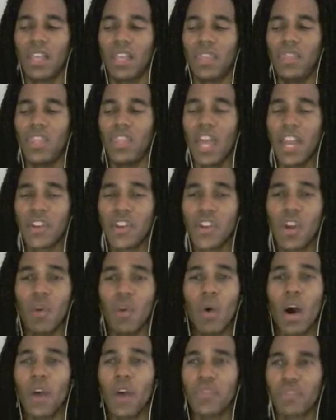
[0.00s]
at no
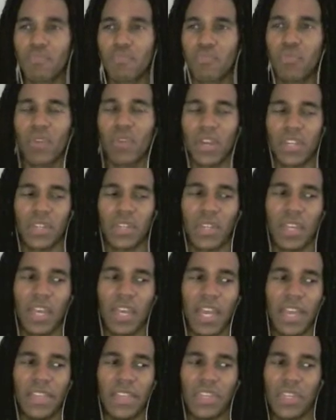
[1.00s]
other point
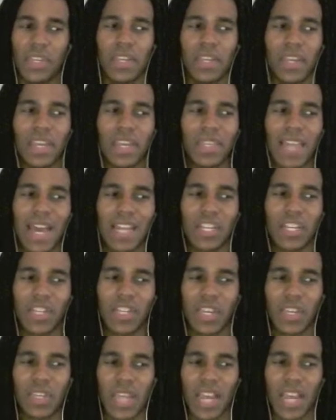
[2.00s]
in sitting in that
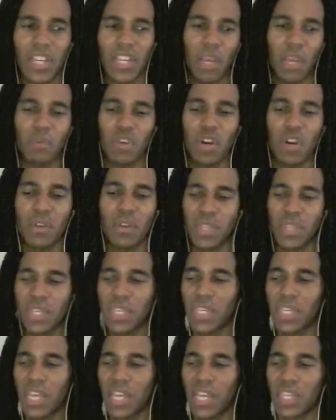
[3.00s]
exact same chair in this
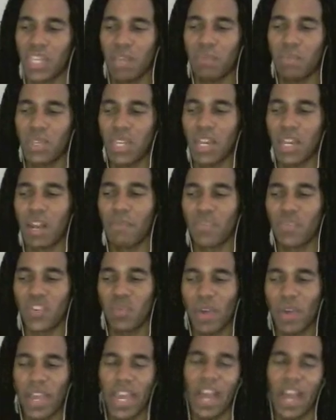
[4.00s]
exact same setup
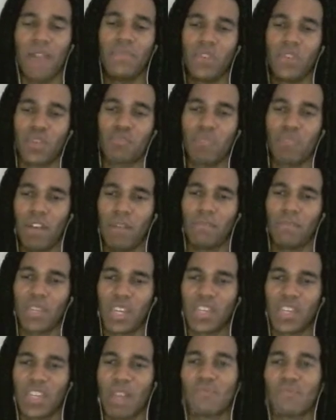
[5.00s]
do I have those problems
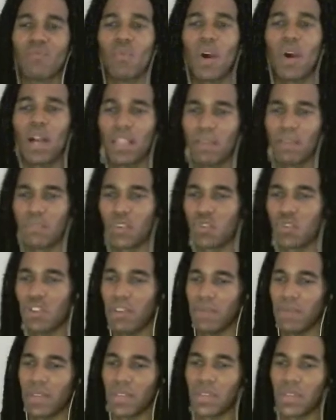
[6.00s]
except while I'm
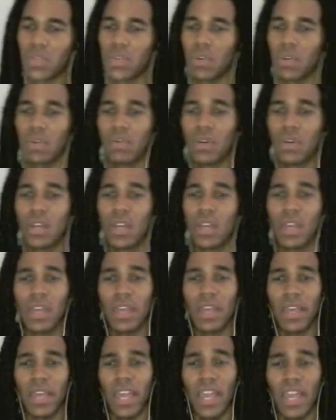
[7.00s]
streaming. So
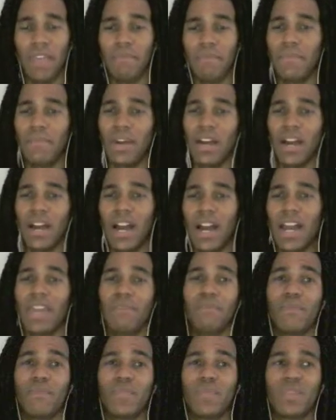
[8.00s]

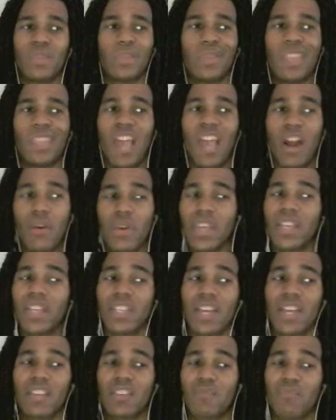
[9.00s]
I'm narrowing it
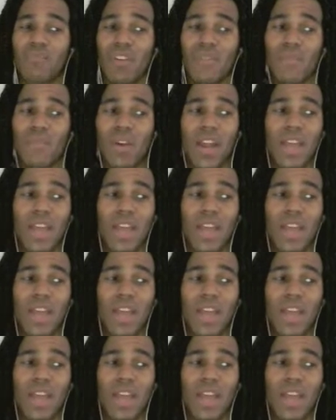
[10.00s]
down to the point where